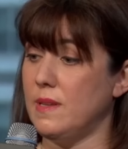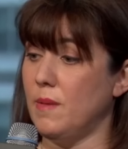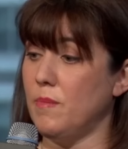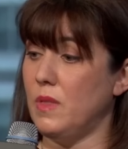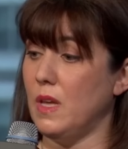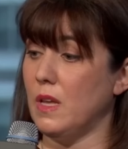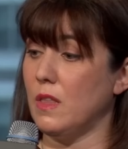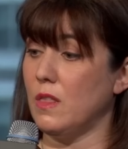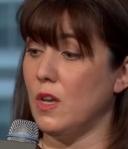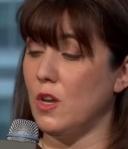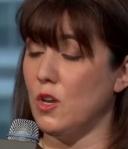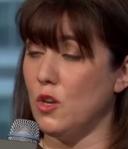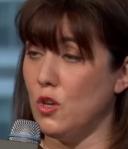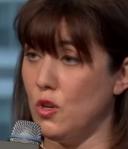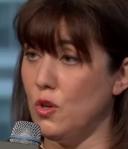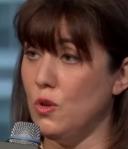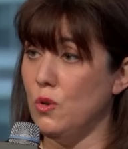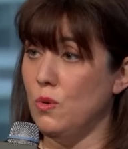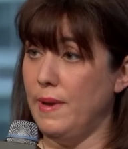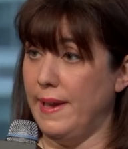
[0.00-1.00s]
something that
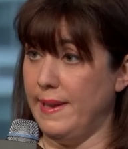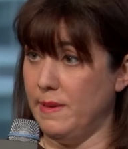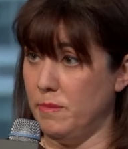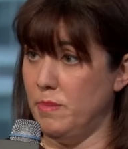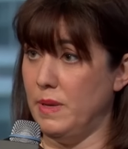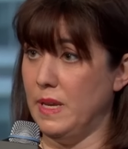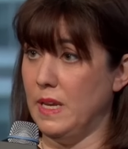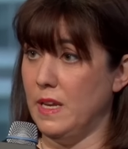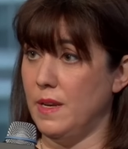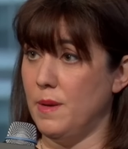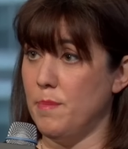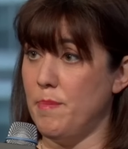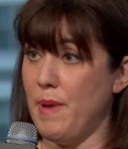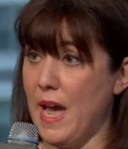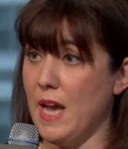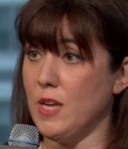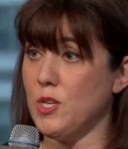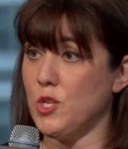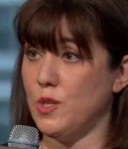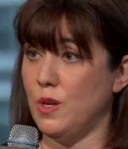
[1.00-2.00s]
you had been
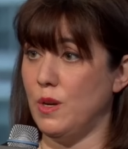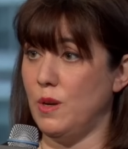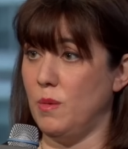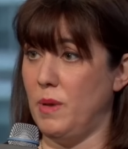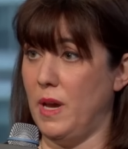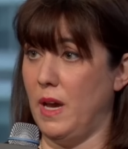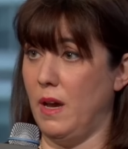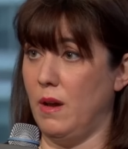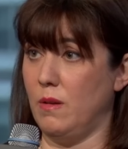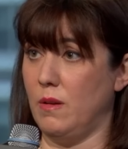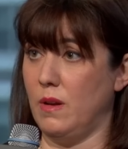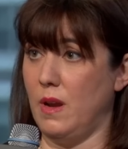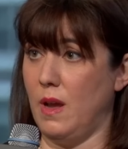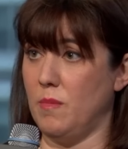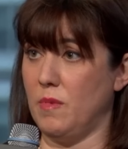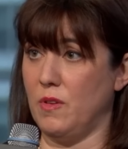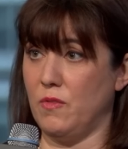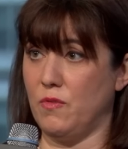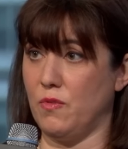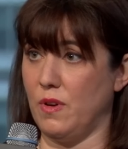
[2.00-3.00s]
passionate about, I
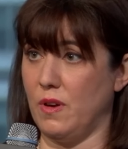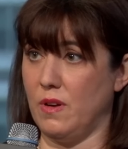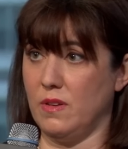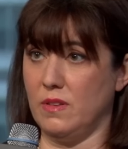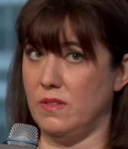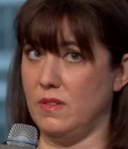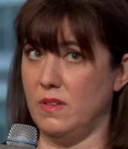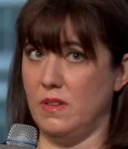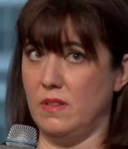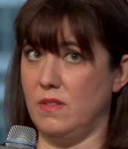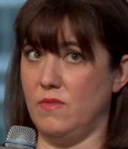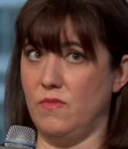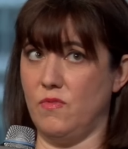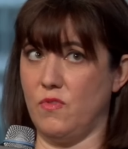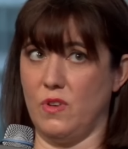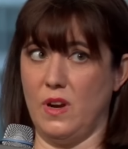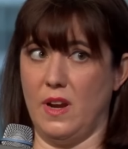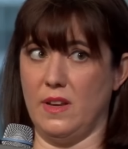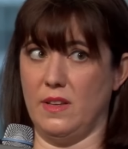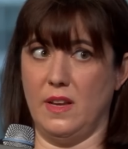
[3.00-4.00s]
mean, for
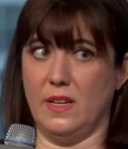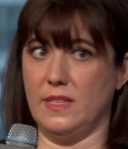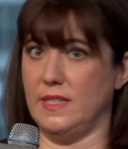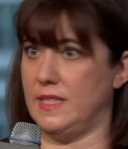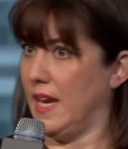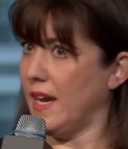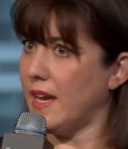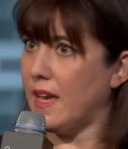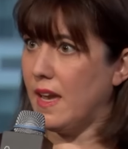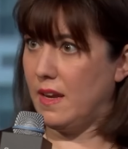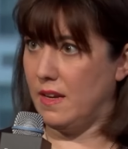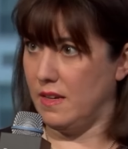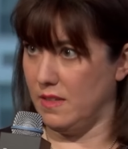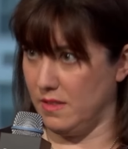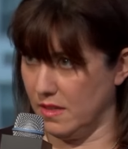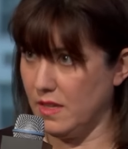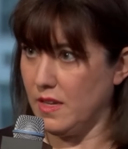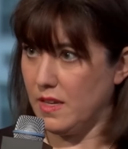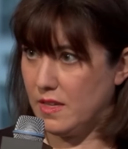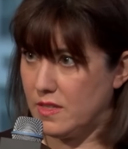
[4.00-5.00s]
for a, a decade
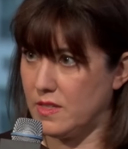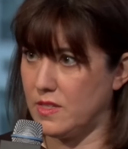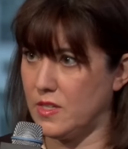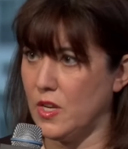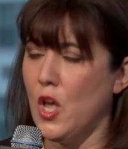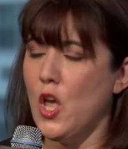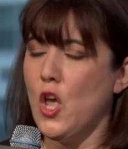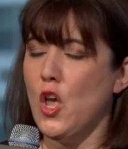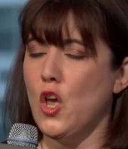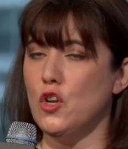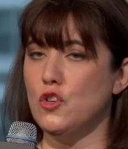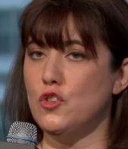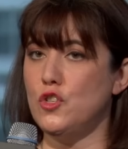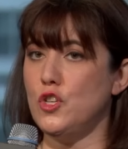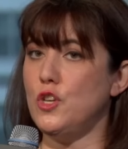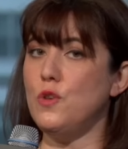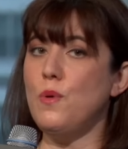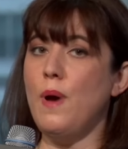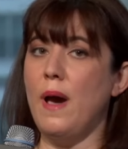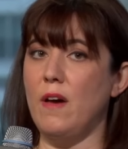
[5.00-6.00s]
at least. Yeah, yeah. Do
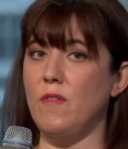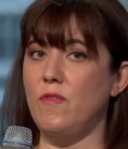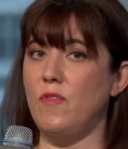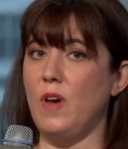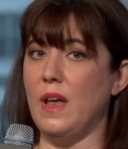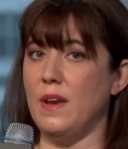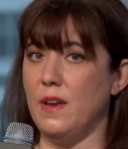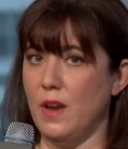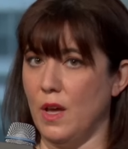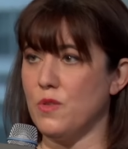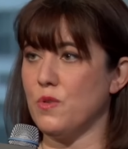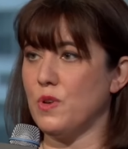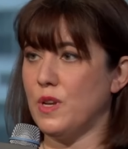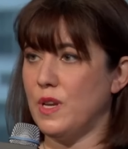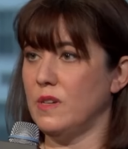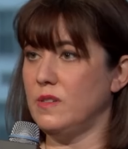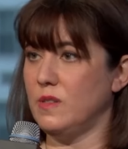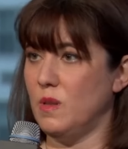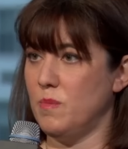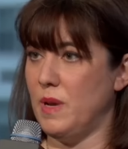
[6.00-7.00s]
you have another
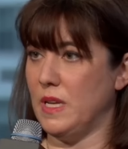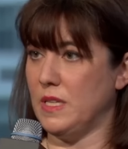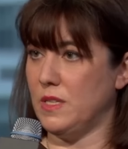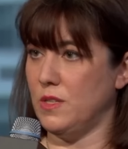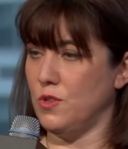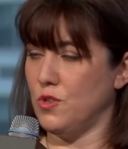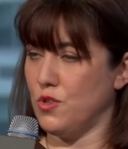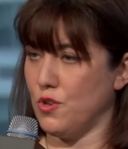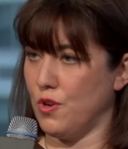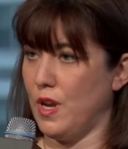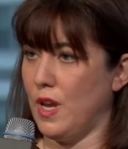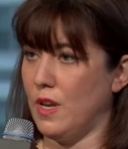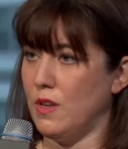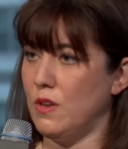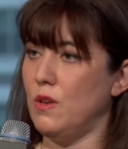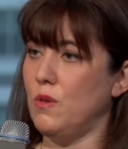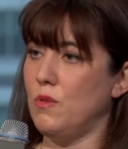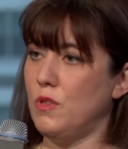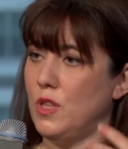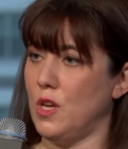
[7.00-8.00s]
kill the messenger in
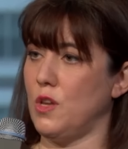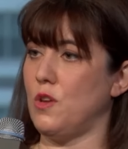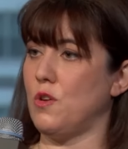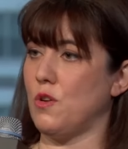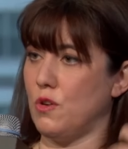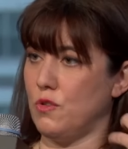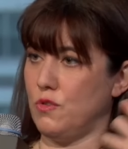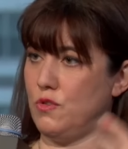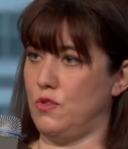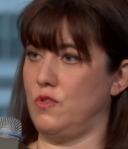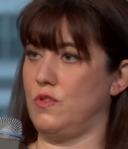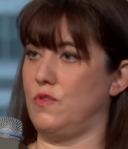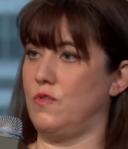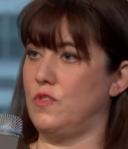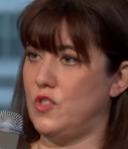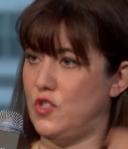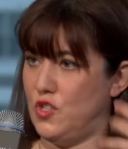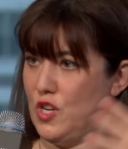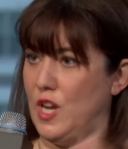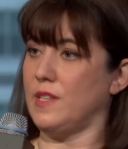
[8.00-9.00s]
you that you're
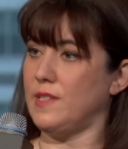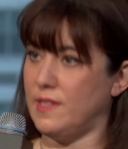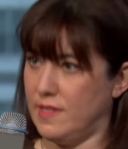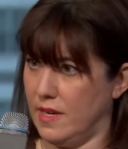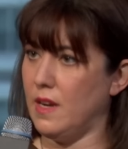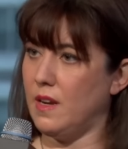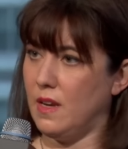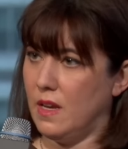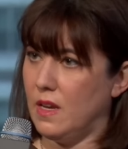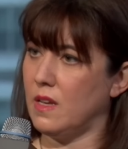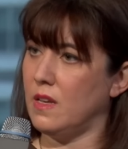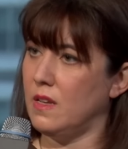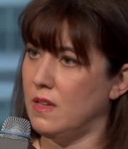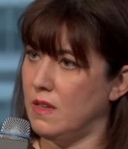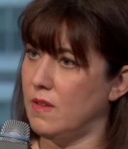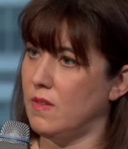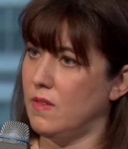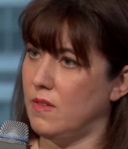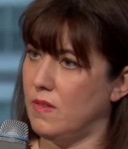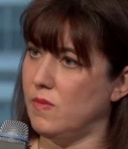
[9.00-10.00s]
gestating?